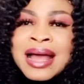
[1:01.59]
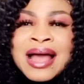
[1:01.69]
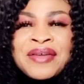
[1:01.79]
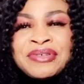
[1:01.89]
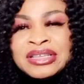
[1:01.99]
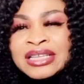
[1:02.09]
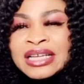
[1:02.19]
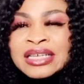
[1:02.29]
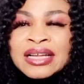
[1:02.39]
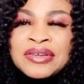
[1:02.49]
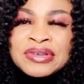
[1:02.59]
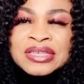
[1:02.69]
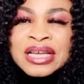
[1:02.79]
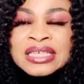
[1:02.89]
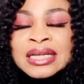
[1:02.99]
I research and I
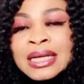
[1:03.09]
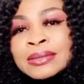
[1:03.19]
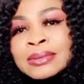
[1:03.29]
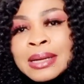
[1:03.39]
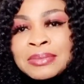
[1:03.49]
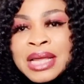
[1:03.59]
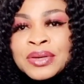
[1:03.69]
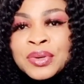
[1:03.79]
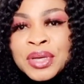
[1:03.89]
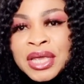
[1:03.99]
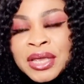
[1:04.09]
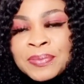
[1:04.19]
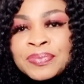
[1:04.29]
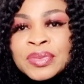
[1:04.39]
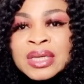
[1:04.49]
research, and I'm like,
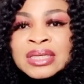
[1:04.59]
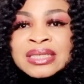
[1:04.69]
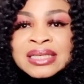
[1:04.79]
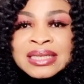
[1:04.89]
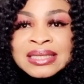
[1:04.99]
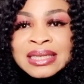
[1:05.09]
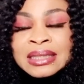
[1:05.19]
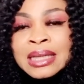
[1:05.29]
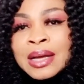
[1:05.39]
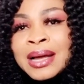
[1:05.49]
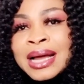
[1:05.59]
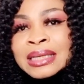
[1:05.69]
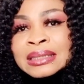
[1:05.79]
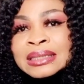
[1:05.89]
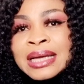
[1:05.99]
okay, this is it now.
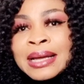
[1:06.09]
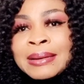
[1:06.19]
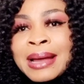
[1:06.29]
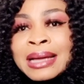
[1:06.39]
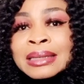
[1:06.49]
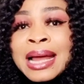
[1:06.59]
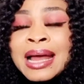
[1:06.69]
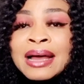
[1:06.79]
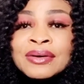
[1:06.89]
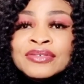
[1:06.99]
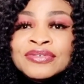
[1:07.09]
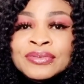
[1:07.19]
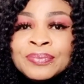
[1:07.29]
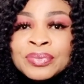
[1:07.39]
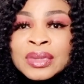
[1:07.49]
And I now have
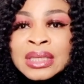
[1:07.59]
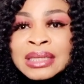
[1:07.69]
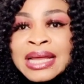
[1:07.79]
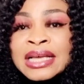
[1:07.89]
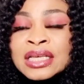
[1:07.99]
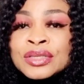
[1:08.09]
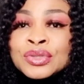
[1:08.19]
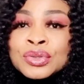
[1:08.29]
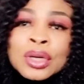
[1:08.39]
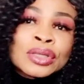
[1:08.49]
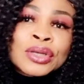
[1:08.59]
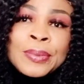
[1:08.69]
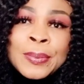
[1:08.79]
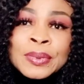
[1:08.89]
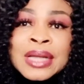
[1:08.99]
like 2 or 3
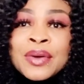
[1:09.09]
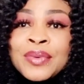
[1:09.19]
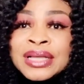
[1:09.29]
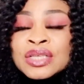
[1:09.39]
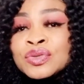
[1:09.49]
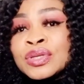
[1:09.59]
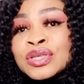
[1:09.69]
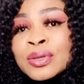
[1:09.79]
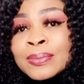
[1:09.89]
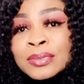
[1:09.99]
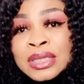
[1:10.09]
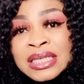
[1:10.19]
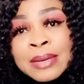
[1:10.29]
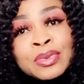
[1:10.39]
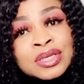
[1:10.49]
people that went to the
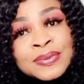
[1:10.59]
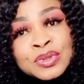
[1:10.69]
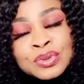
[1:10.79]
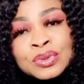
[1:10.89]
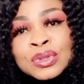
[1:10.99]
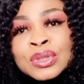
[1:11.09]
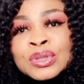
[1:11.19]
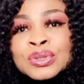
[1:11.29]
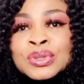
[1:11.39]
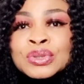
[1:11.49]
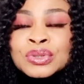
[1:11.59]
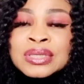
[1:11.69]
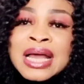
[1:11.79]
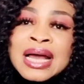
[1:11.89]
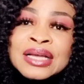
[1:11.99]
same hospital to do
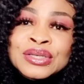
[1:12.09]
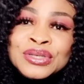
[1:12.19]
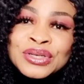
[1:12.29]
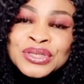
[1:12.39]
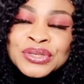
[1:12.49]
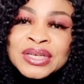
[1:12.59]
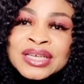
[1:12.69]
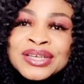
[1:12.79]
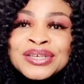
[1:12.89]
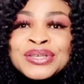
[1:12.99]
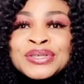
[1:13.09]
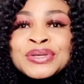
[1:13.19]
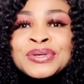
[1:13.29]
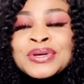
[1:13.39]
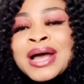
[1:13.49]
their surgery.
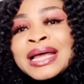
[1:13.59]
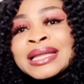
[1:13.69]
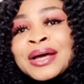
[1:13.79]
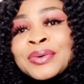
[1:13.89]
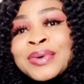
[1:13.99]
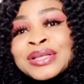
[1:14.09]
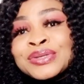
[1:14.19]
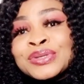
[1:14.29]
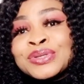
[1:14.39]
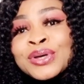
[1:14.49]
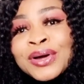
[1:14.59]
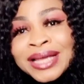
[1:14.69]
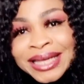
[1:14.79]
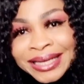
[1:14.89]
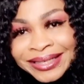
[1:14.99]
So I now went to
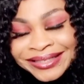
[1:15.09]
Turkey.